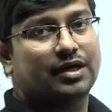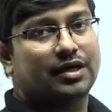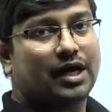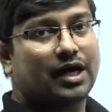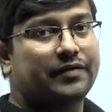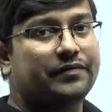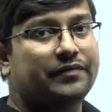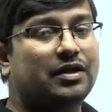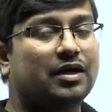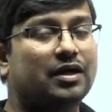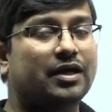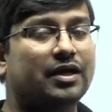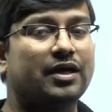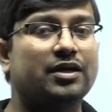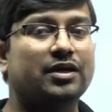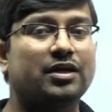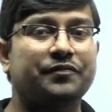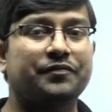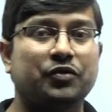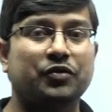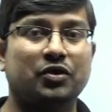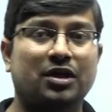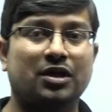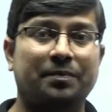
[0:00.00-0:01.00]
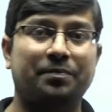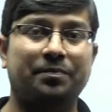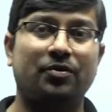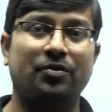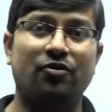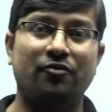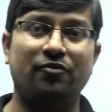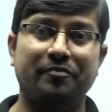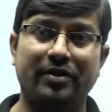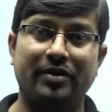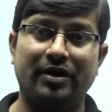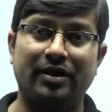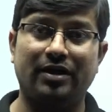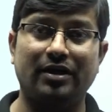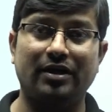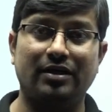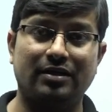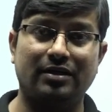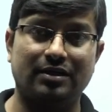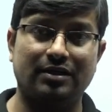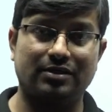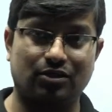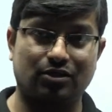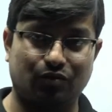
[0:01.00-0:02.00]
I will again give you a couple of minutes
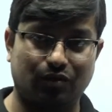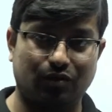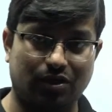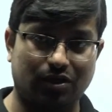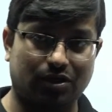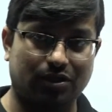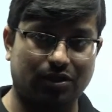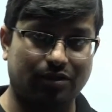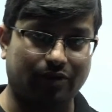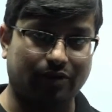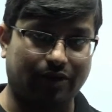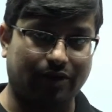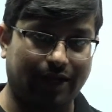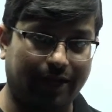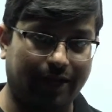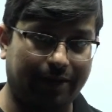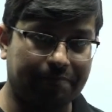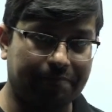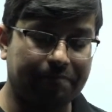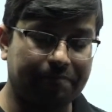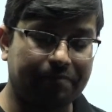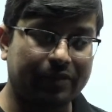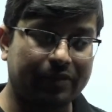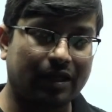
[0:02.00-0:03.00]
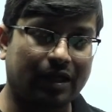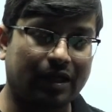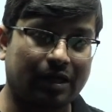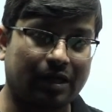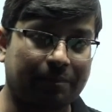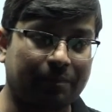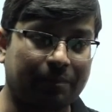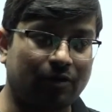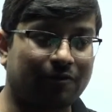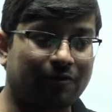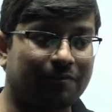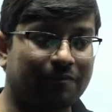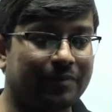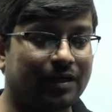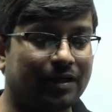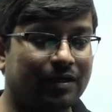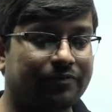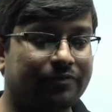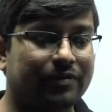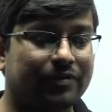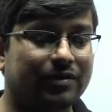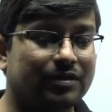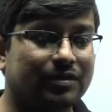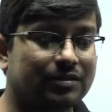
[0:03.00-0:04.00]
in this question, okay? Couple of
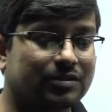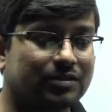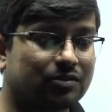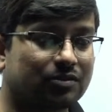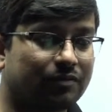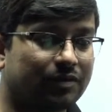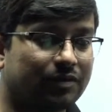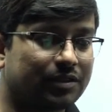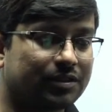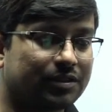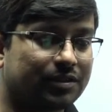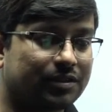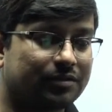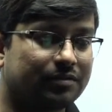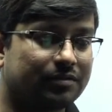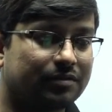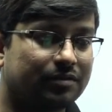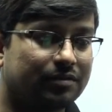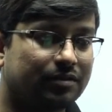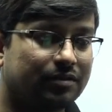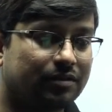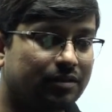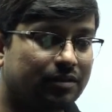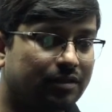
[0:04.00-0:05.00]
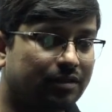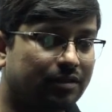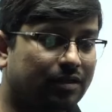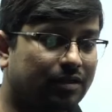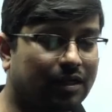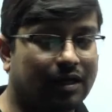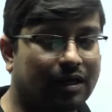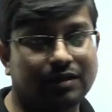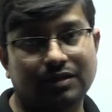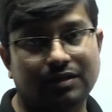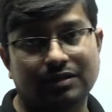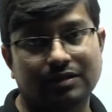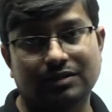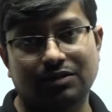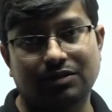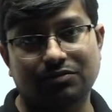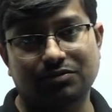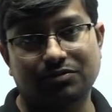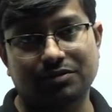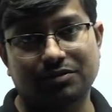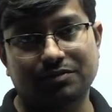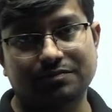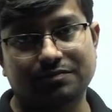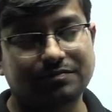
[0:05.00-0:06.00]
minutes for this question. Try this
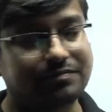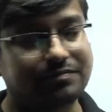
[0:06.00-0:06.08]
out.